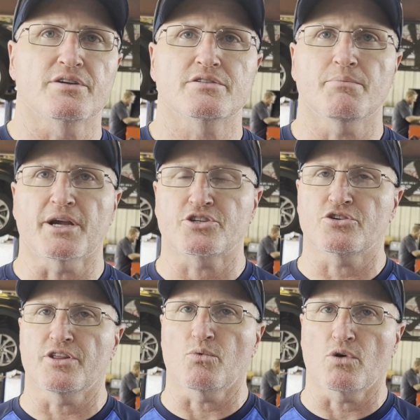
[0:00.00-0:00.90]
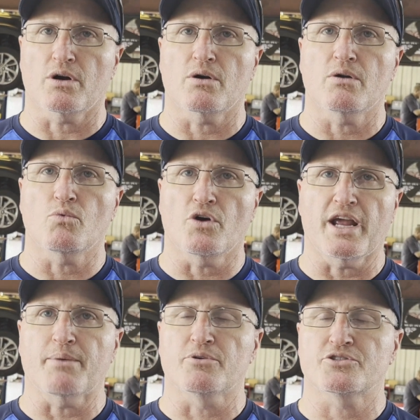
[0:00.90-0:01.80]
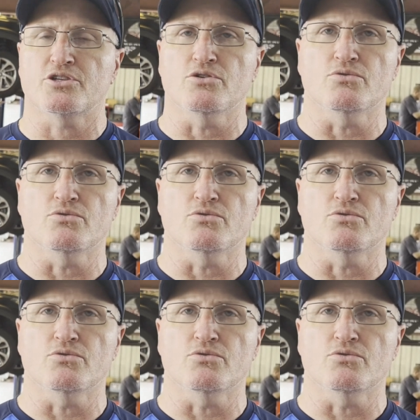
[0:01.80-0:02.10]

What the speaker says: to make sure that we're able to.